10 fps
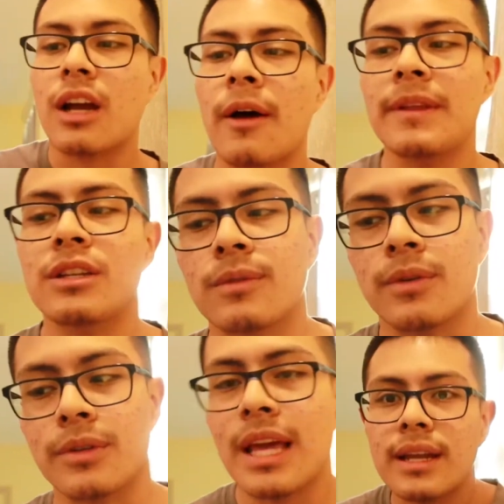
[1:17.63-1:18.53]
on the
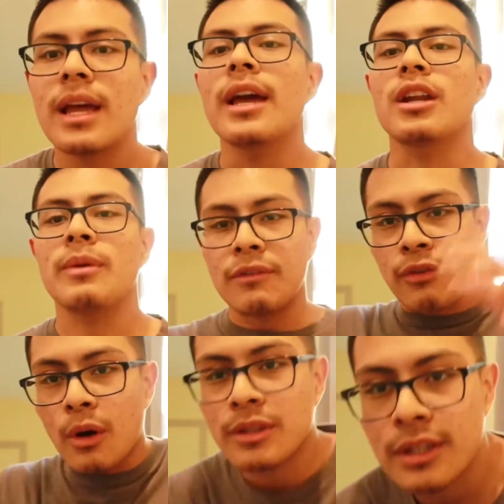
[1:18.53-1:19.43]
intervals. You know, he
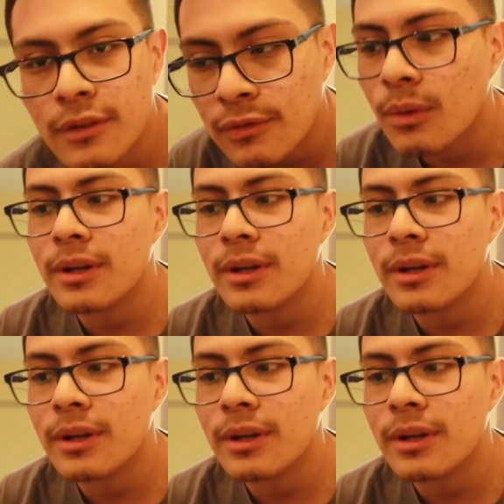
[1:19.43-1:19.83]
falls to the floor,